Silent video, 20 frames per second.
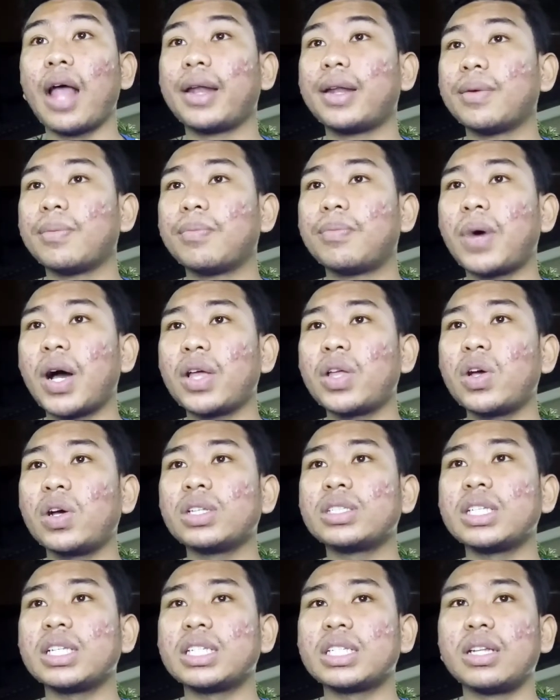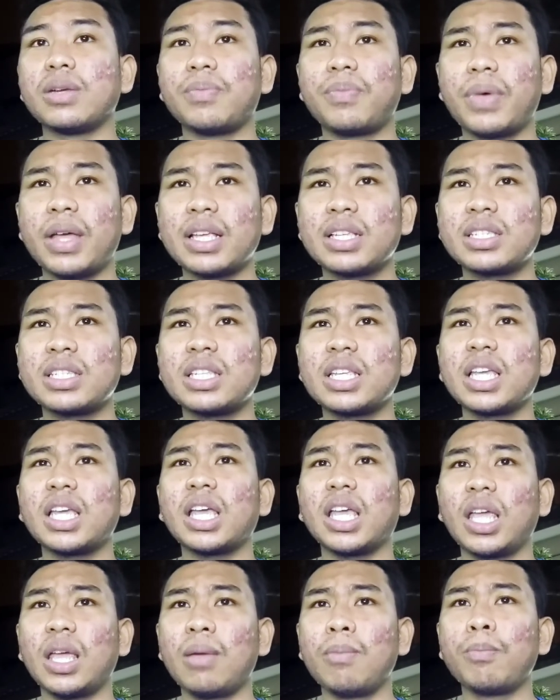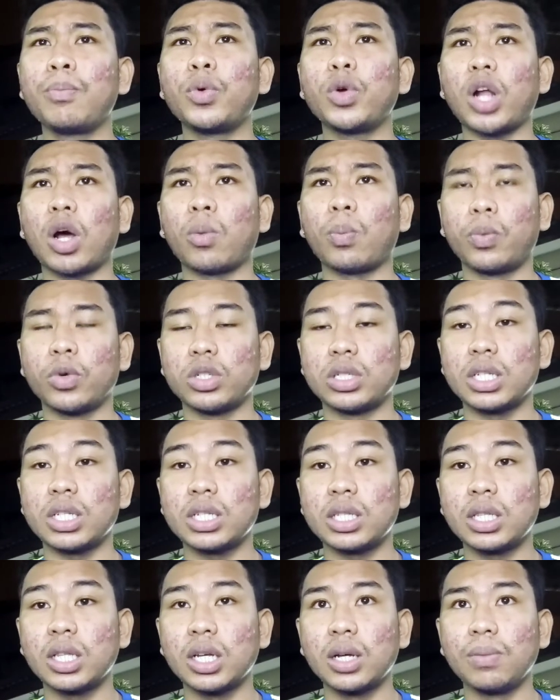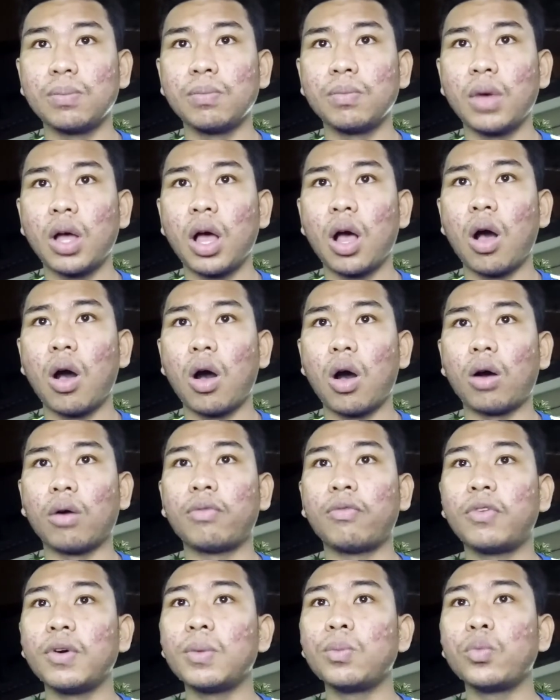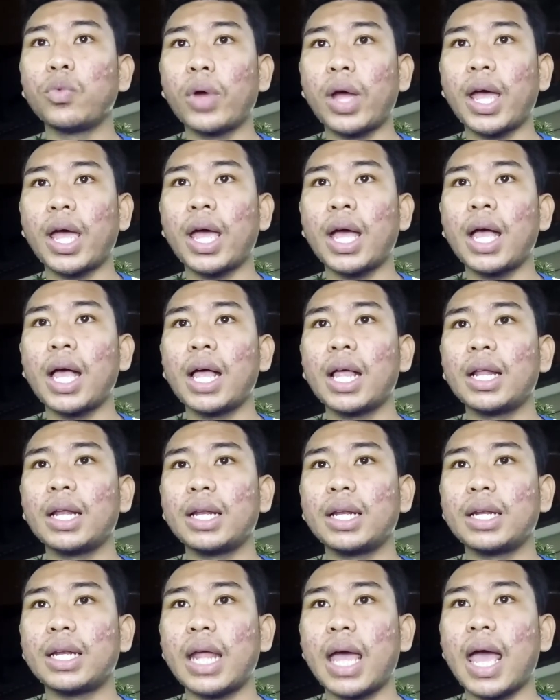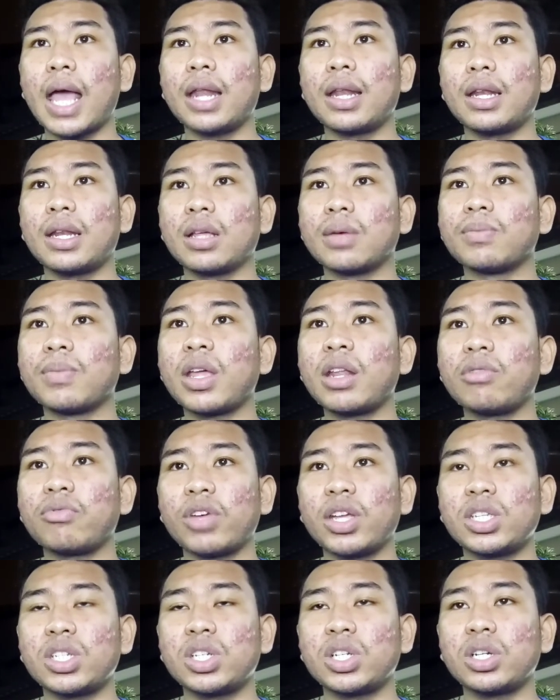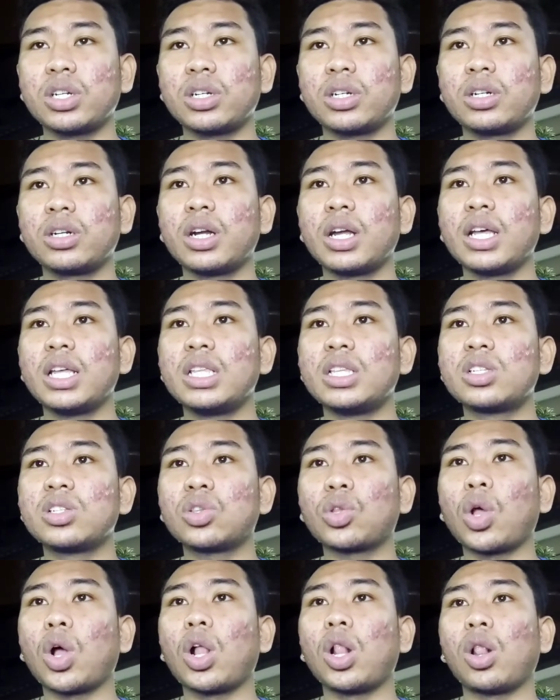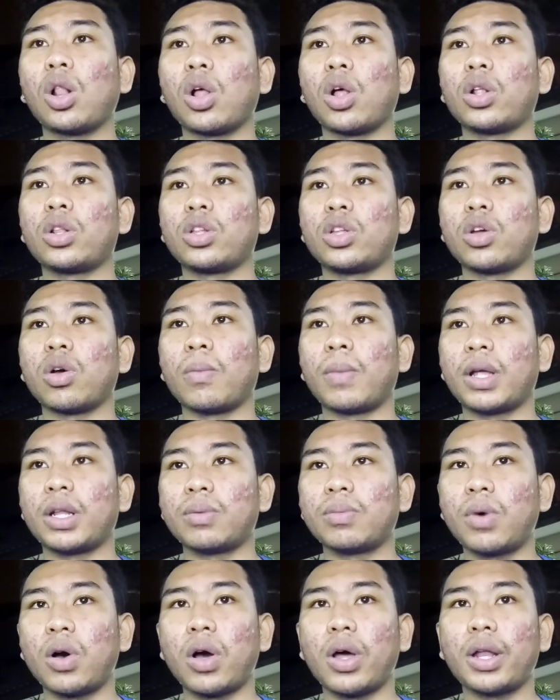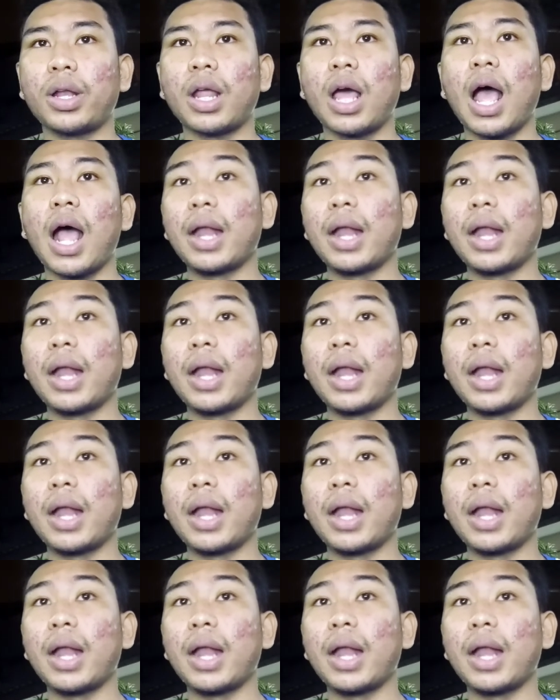The BIOS is the basic input-output system or firmware that the manufacturer install on your motherboard.